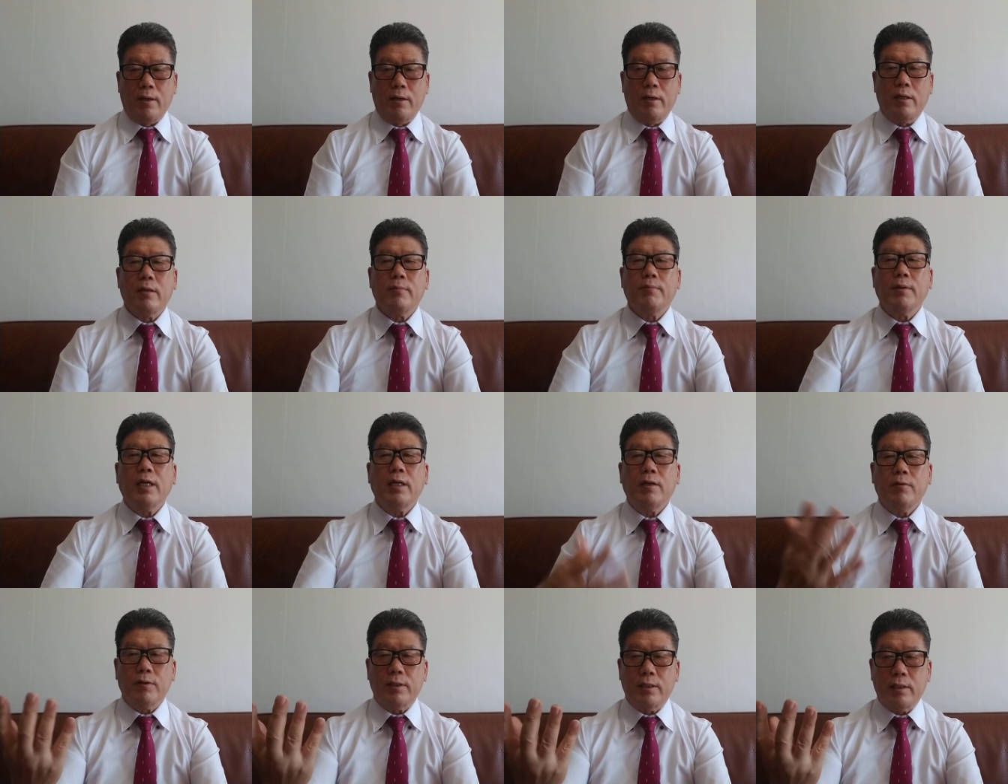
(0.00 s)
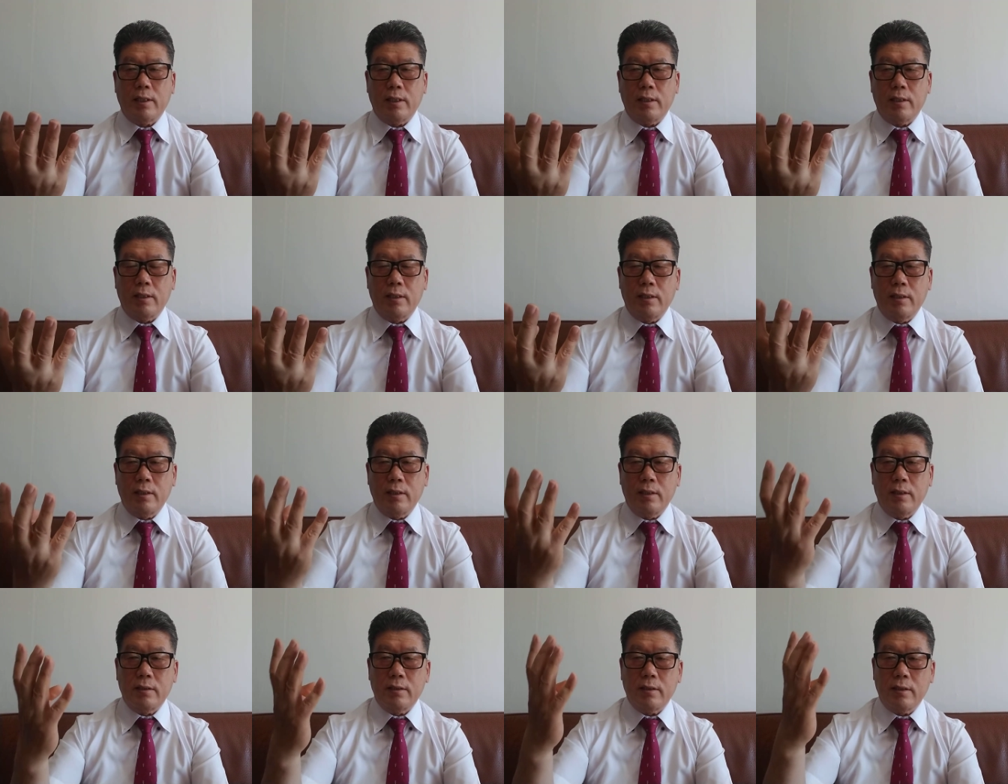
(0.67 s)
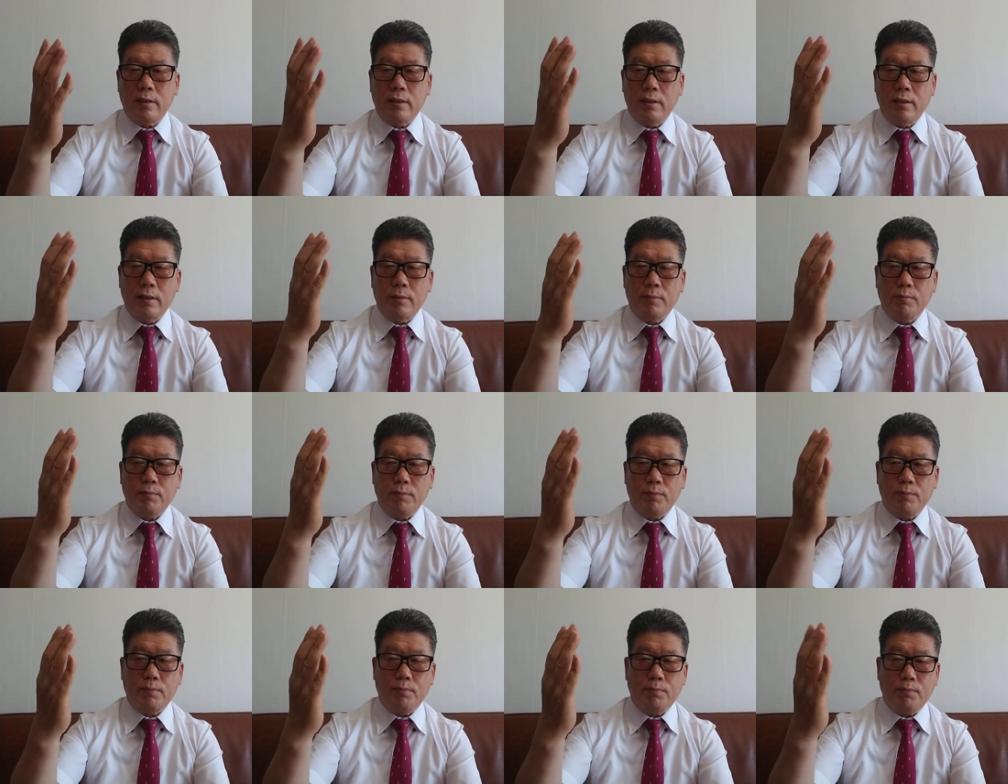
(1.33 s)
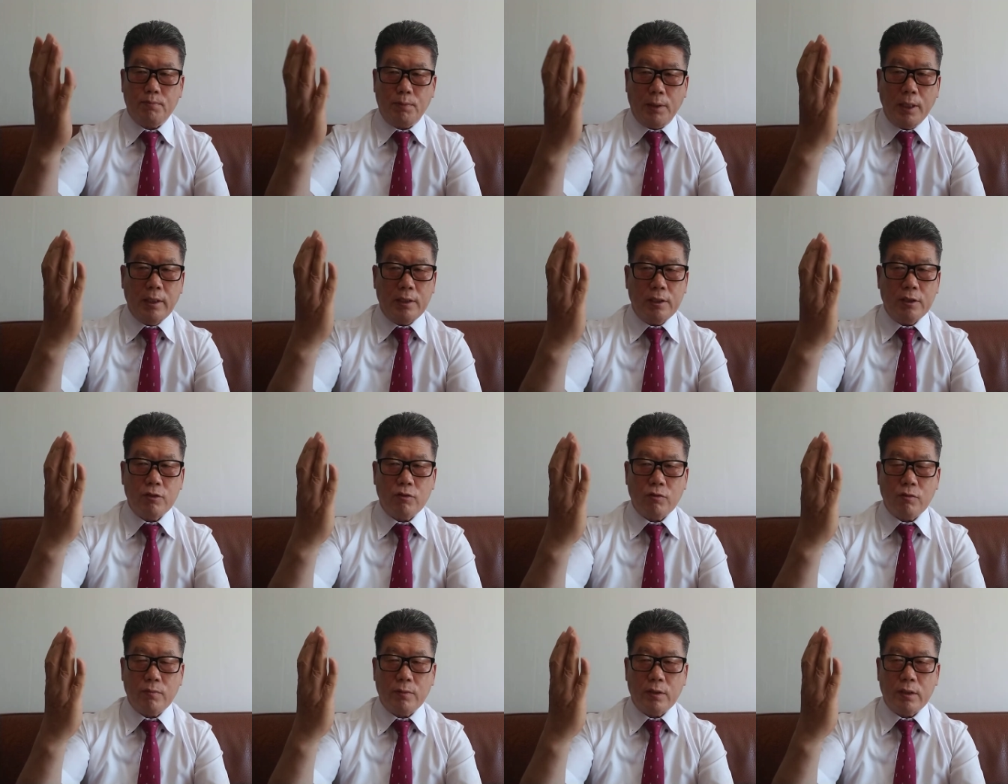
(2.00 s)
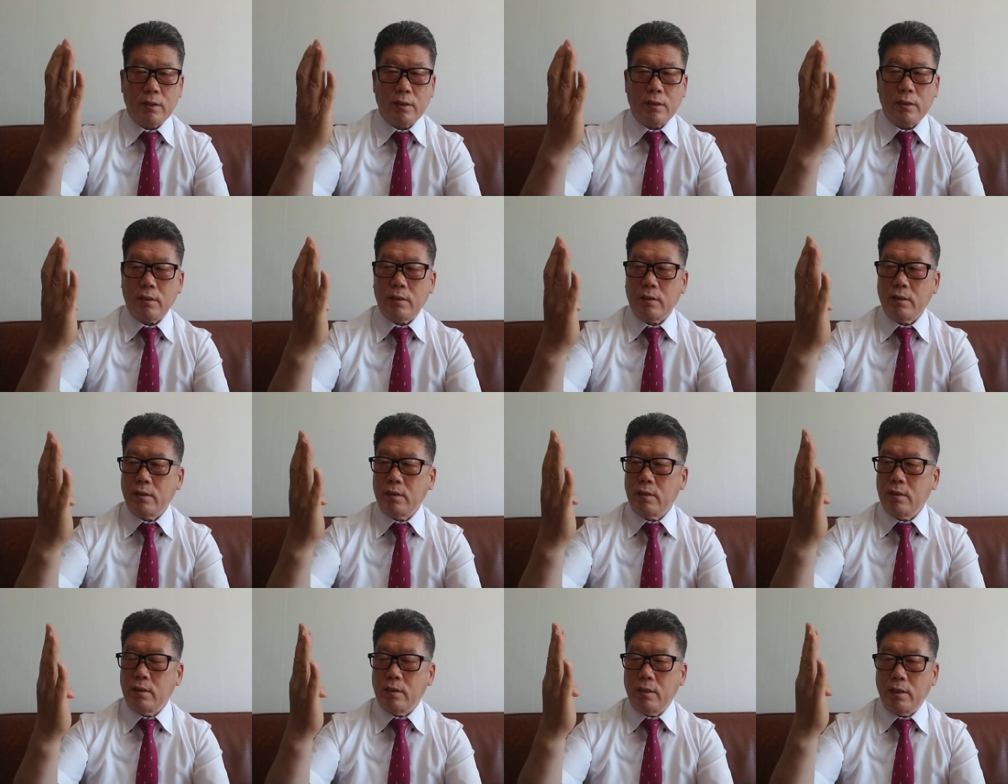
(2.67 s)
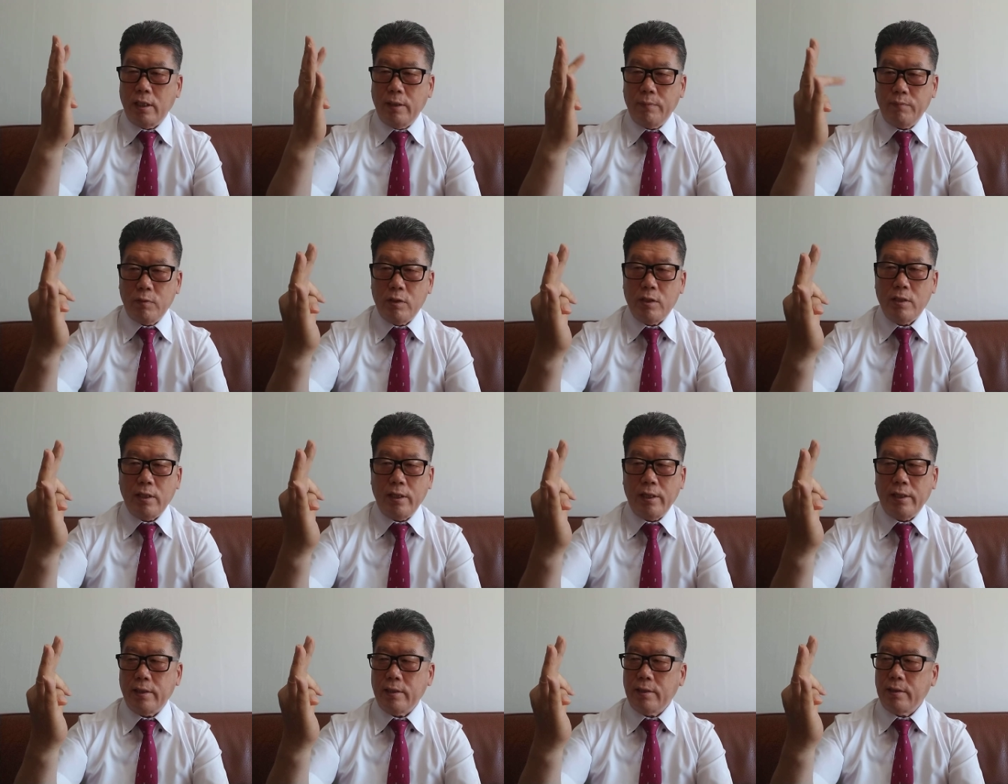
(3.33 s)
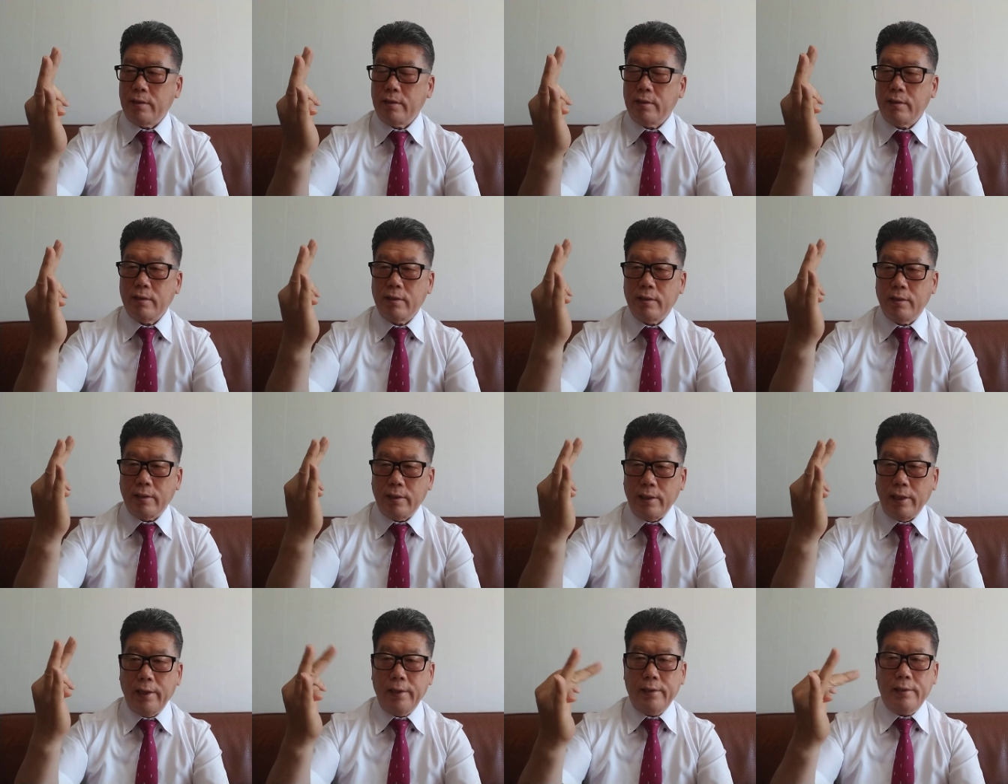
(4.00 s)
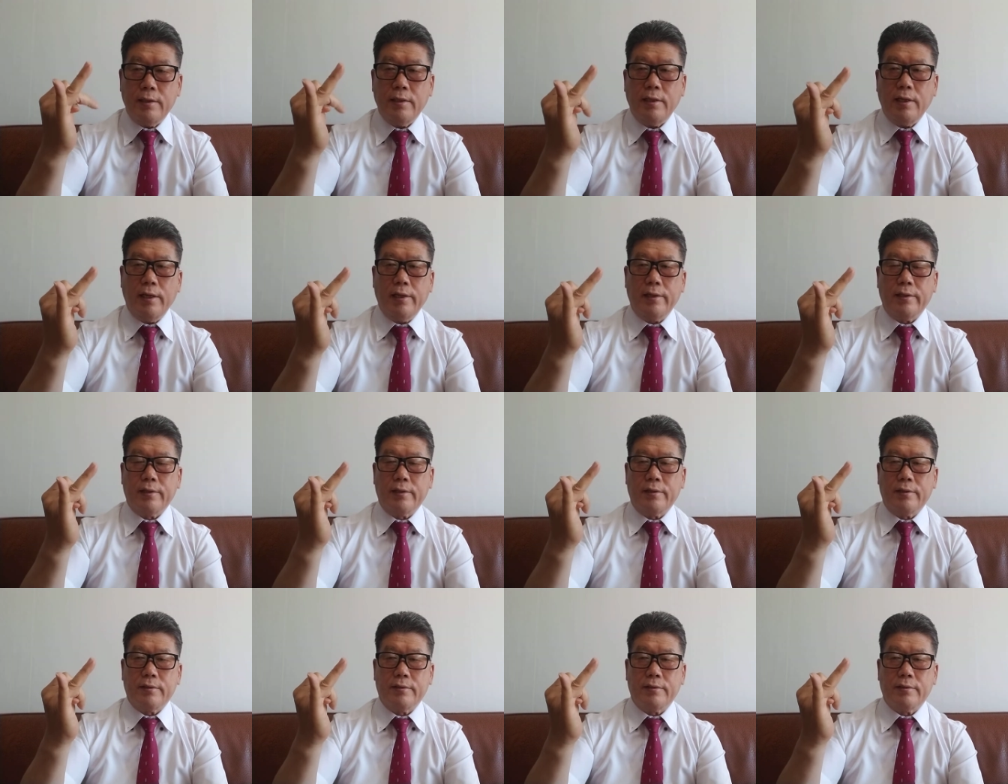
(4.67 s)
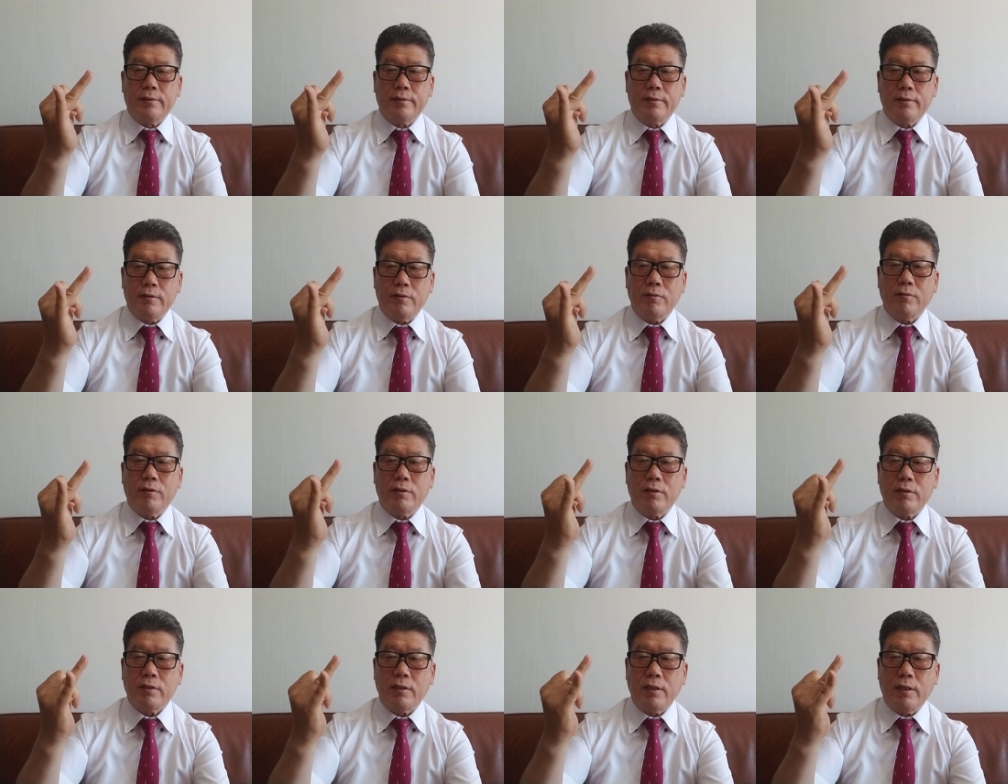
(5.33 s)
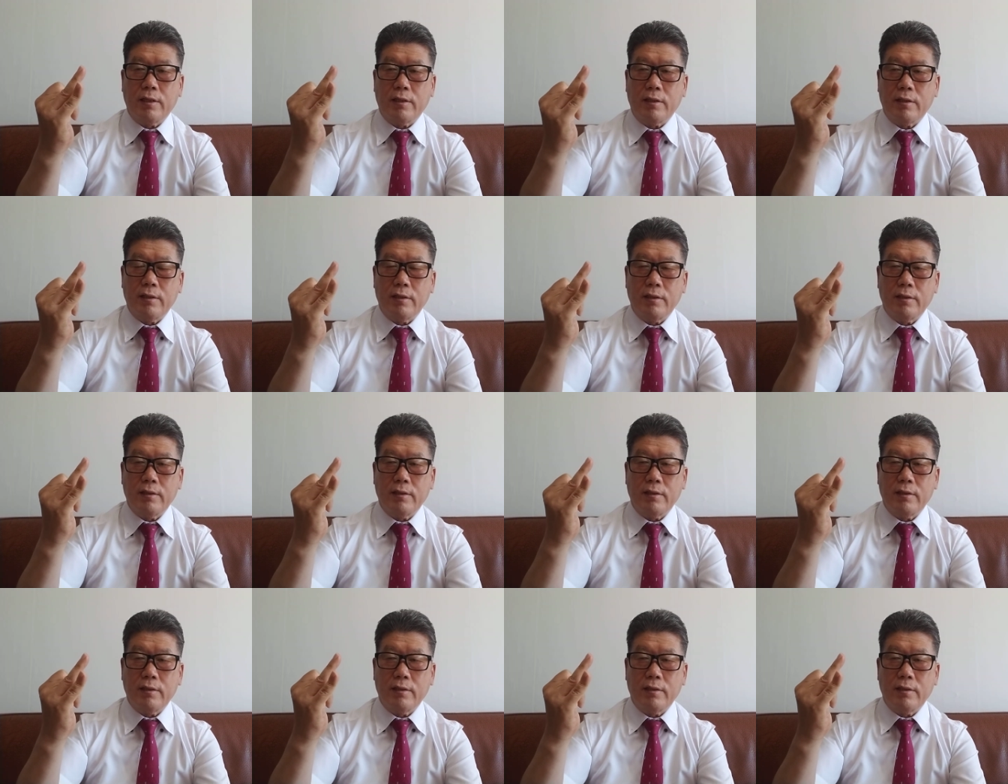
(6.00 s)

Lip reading: And many one is the bank instrument. MTN, LTN, you understand?